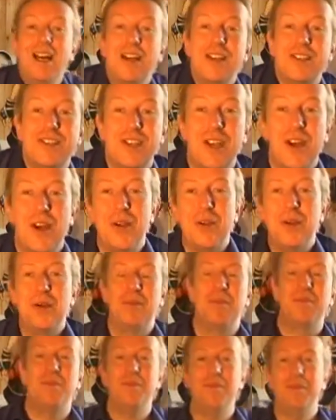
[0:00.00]

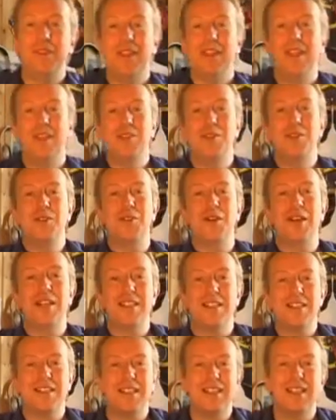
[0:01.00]
So, new
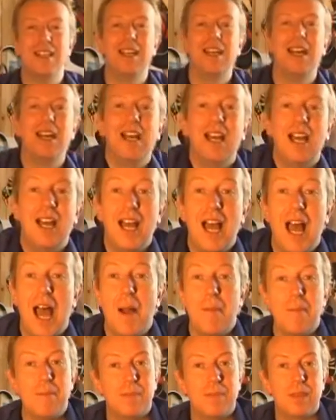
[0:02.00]
trainers,
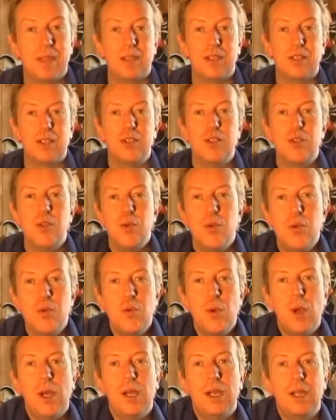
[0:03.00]

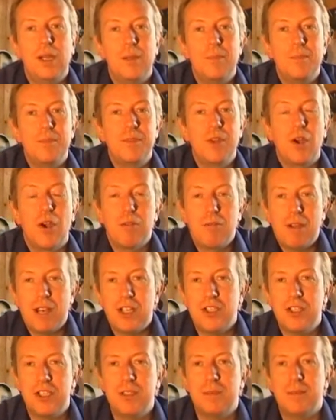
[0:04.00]
new
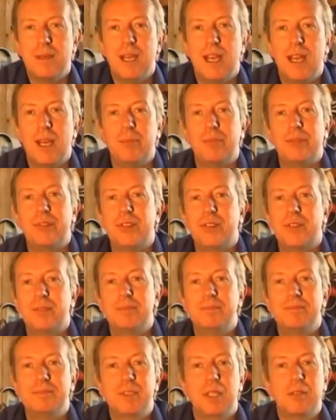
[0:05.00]
direction, perhaps?
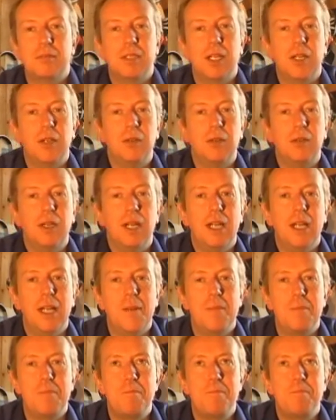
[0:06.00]
Don't know.
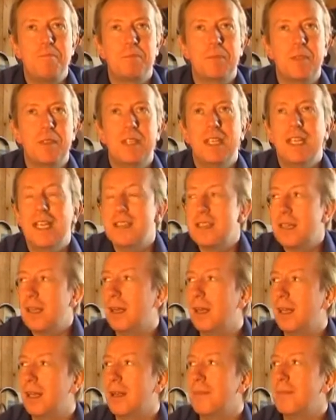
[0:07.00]
The thing is,
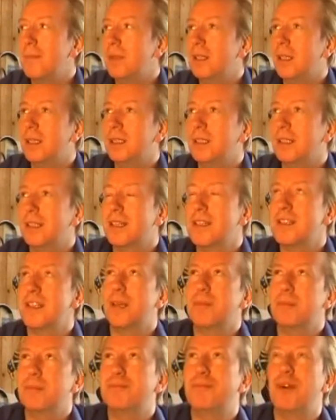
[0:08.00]
like I
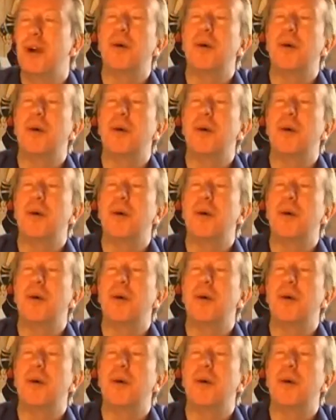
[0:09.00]
said,